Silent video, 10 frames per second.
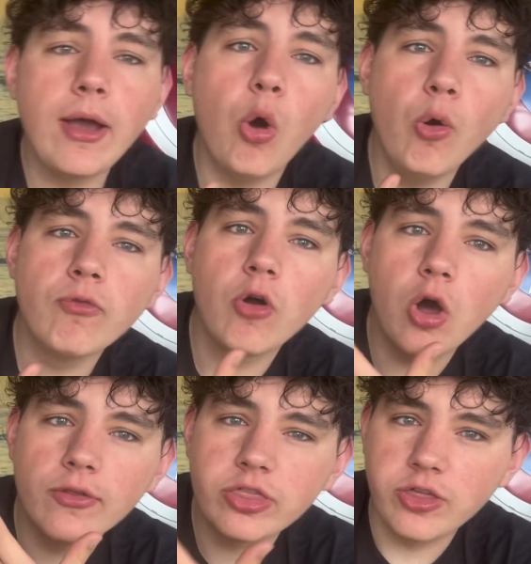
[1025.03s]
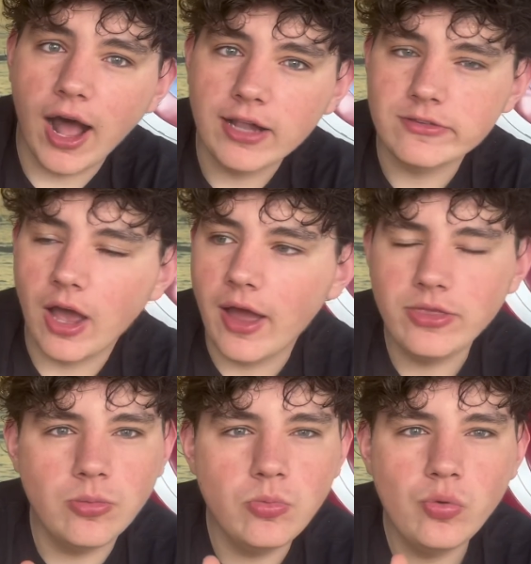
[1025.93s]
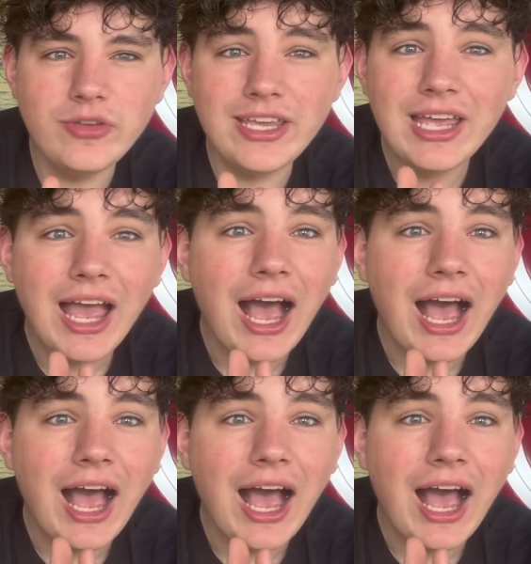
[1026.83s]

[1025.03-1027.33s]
overall thoughts on the movie.